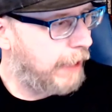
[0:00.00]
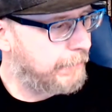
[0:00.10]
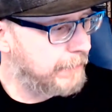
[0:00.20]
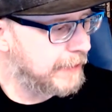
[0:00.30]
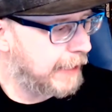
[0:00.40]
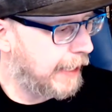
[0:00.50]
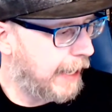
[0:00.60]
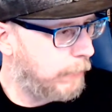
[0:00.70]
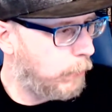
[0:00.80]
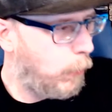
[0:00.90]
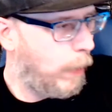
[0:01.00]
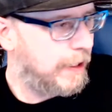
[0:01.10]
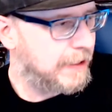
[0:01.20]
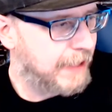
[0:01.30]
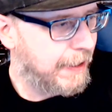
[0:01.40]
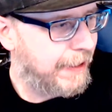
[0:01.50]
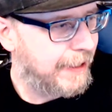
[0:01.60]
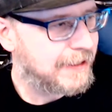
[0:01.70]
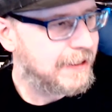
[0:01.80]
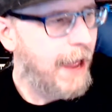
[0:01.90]
first thing I got was
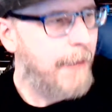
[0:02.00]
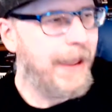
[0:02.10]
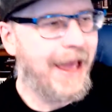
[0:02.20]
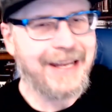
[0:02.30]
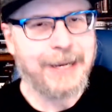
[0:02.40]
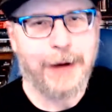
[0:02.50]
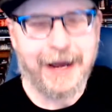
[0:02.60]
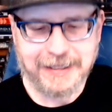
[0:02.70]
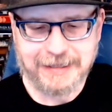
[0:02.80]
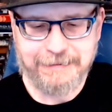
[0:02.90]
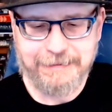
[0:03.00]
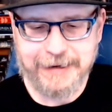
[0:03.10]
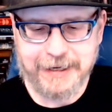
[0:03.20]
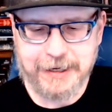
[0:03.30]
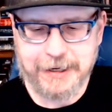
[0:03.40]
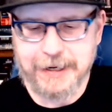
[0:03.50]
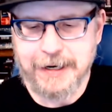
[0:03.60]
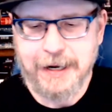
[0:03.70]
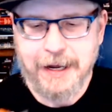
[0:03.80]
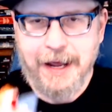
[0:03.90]
this Pennywise figure
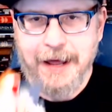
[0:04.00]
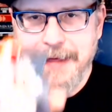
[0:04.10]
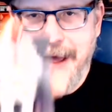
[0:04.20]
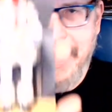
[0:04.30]
that